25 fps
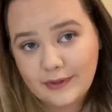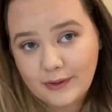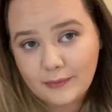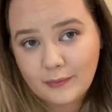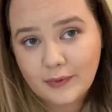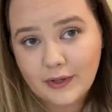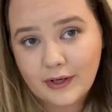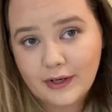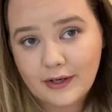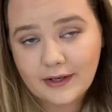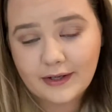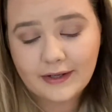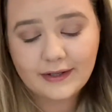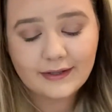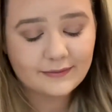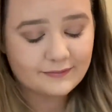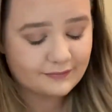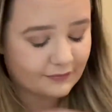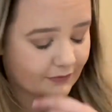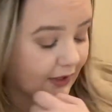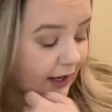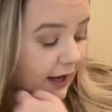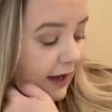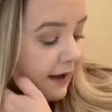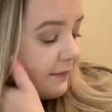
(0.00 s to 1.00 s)
work.
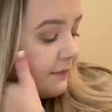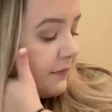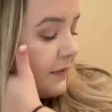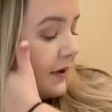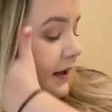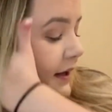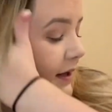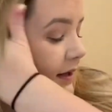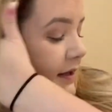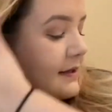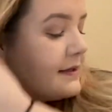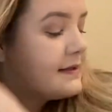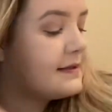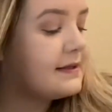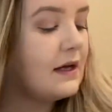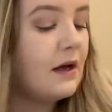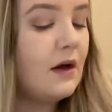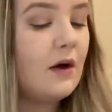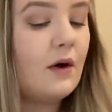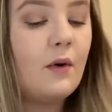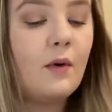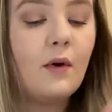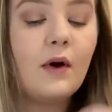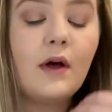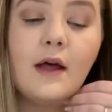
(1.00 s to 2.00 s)
Okay,
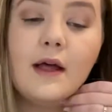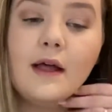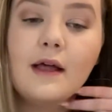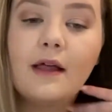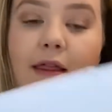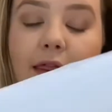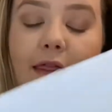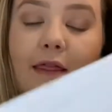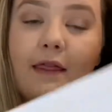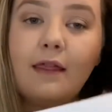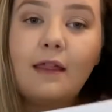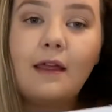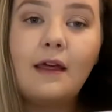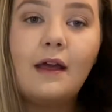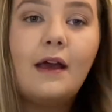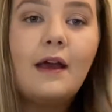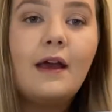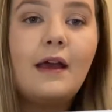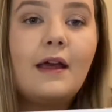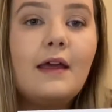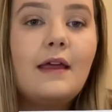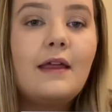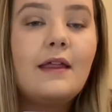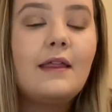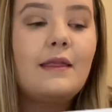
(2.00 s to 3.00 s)
so
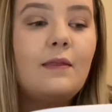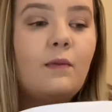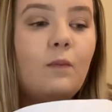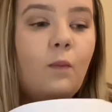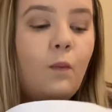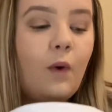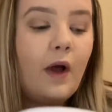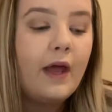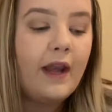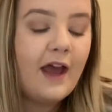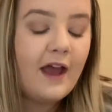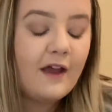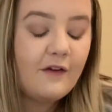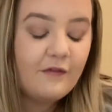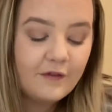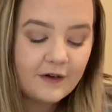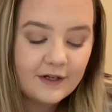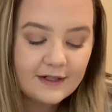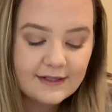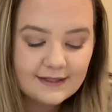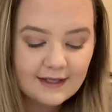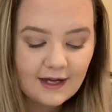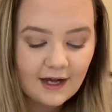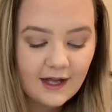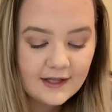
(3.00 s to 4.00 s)
when I
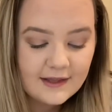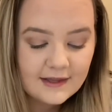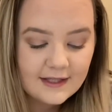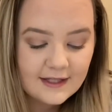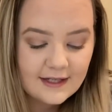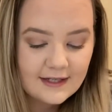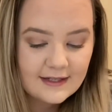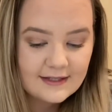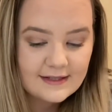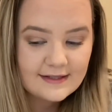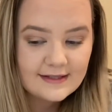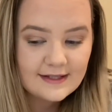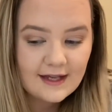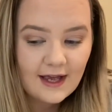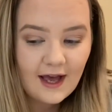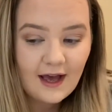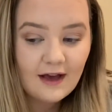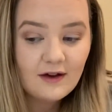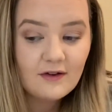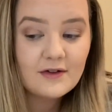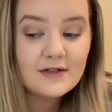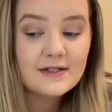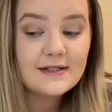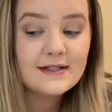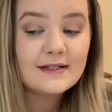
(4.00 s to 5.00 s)
first got this,
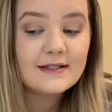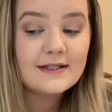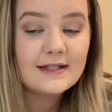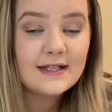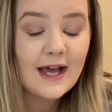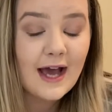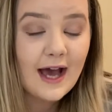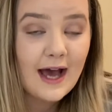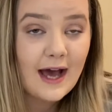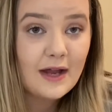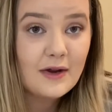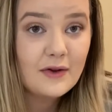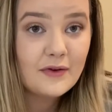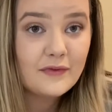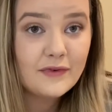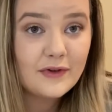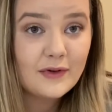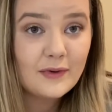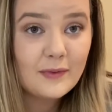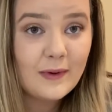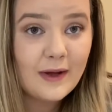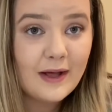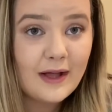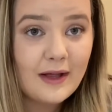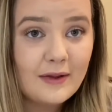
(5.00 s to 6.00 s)
I was a tad
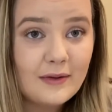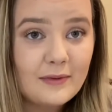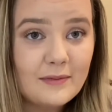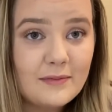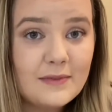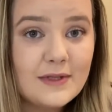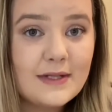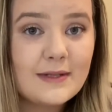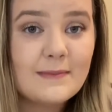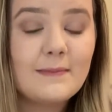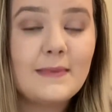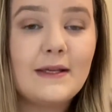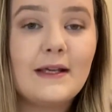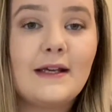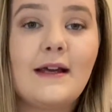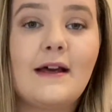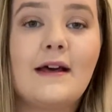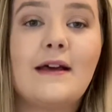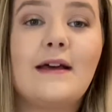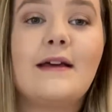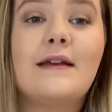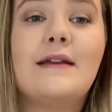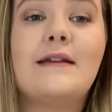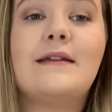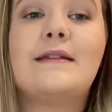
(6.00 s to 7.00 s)
overwhelmed
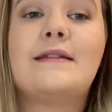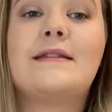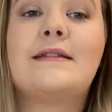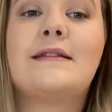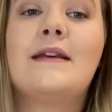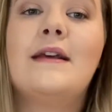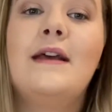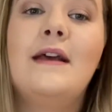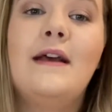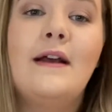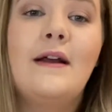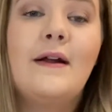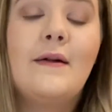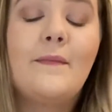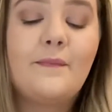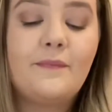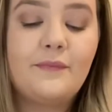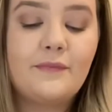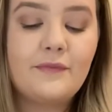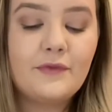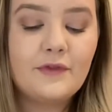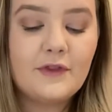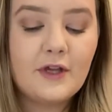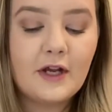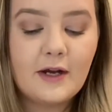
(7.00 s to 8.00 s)
because
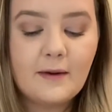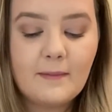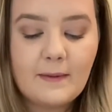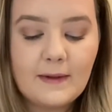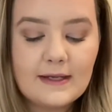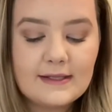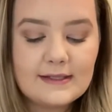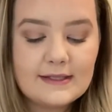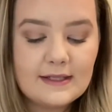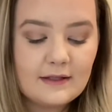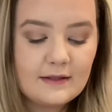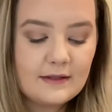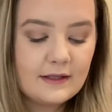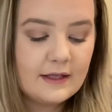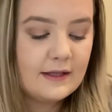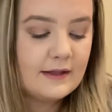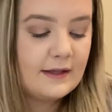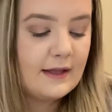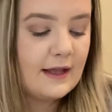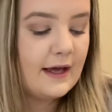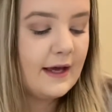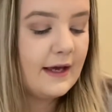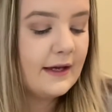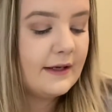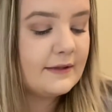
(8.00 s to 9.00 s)
they're basically
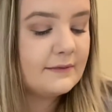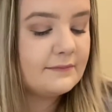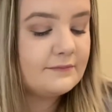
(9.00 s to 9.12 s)
like,